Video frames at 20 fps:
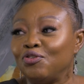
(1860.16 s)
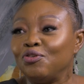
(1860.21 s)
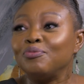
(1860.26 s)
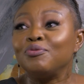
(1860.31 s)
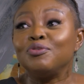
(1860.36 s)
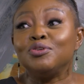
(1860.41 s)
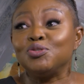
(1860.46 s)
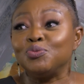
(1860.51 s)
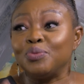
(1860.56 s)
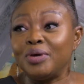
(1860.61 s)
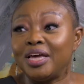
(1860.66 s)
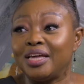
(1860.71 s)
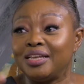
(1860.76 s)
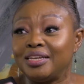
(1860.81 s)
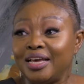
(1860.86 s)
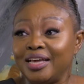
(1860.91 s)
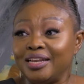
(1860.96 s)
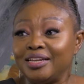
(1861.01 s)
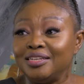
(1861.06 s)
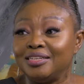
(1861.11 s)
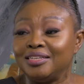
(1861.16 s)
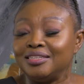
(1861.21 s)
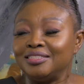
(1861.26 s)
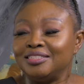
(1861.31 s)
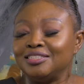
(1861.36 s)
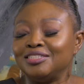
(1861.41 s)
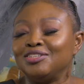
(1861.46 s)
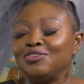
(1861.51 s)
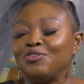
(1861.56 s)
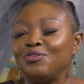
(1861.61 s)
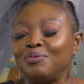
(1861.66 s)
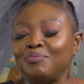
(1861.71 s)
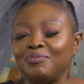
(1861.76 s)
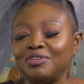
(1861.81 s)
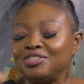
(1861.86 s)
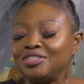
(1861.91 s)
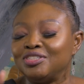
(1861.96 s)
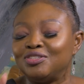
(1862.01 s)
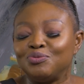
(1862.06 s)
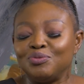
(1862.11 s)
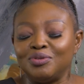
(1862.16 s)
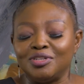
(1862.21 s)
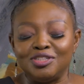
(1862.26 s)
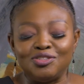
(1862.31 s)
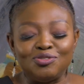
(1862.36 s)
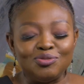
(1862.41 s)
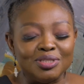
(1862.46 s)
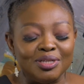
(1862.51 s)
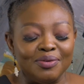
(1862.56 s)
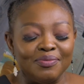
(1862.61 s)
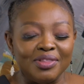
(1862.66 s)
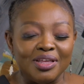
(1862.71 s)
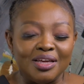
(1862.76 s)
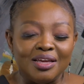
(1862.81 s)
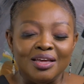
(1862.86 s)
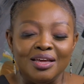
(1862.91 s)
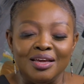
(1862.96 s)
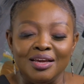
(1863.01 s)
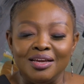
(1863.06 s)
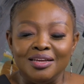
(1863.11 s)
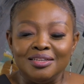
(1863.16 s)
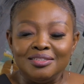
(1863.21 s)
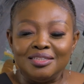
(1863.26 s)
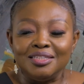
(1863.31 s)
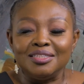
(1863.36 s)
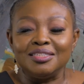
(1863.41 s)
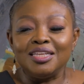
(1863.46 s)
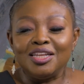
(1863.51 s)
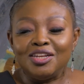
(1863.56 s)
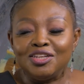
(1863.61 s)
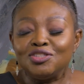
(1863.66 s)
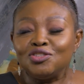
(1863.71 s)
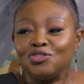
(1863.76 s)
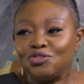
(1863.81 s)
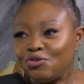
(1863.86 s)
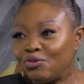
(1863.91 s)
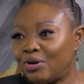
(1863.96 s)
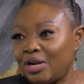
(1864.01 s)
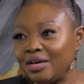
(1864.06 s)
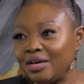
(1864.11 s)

no, because we had a disagreement. She didn't want to do something. So I said, it's your